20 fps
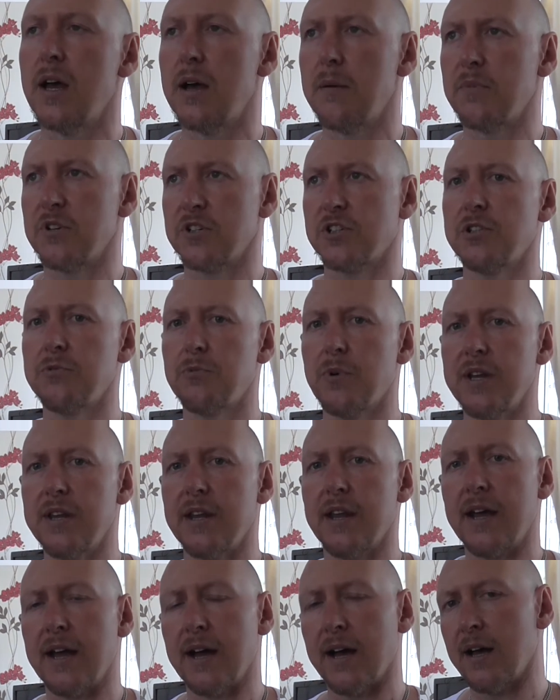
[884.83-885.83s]
But she went
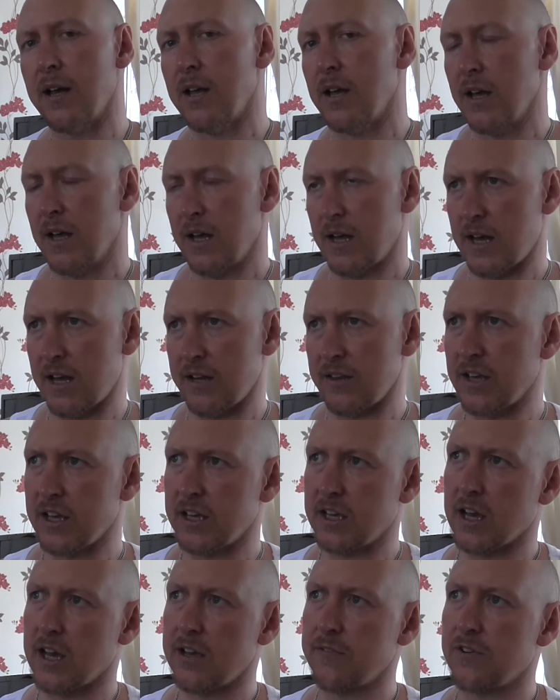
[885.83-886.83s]
there and they
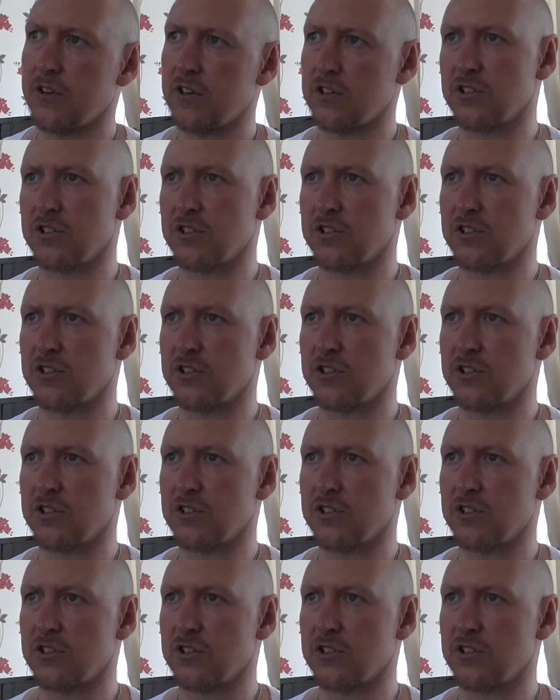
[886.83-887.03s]
gave her